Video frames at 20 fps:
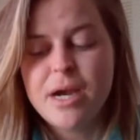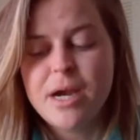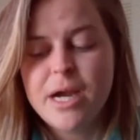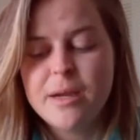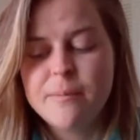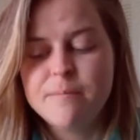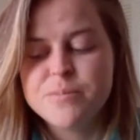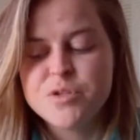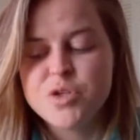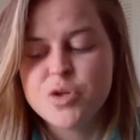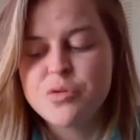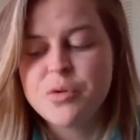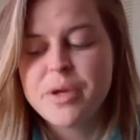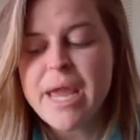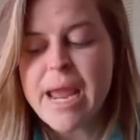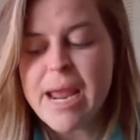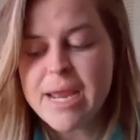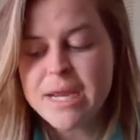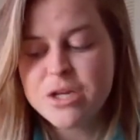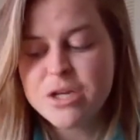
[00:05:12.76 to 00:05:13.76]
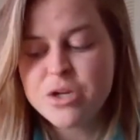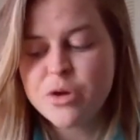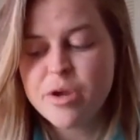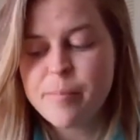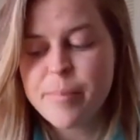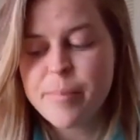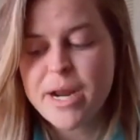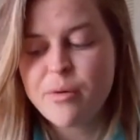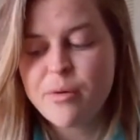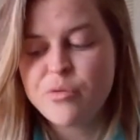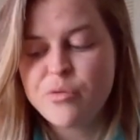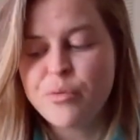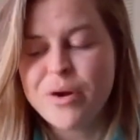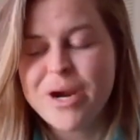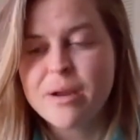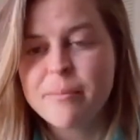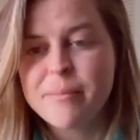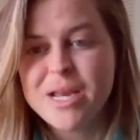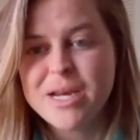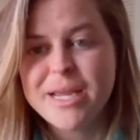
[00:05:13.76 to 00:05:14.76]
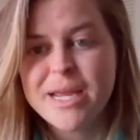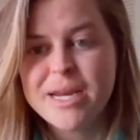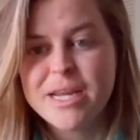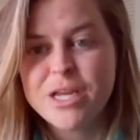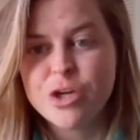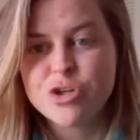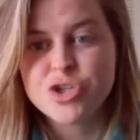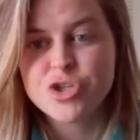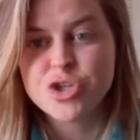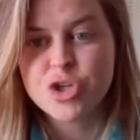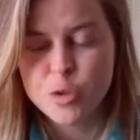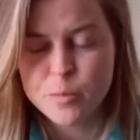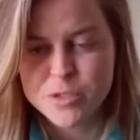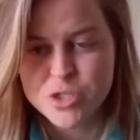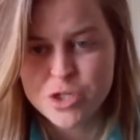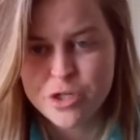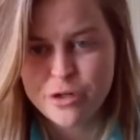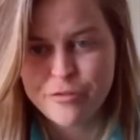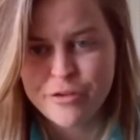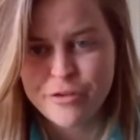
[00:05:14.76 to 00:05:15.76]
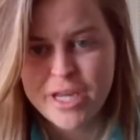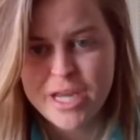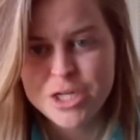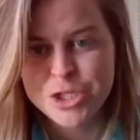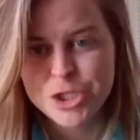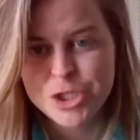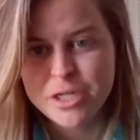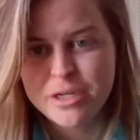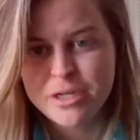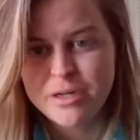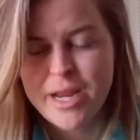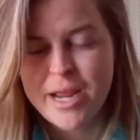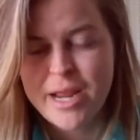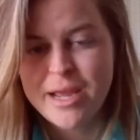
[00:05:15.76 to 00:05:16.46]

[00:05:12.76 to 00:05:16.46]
Um, so you can do it, but I would recommend getting your scuba certification.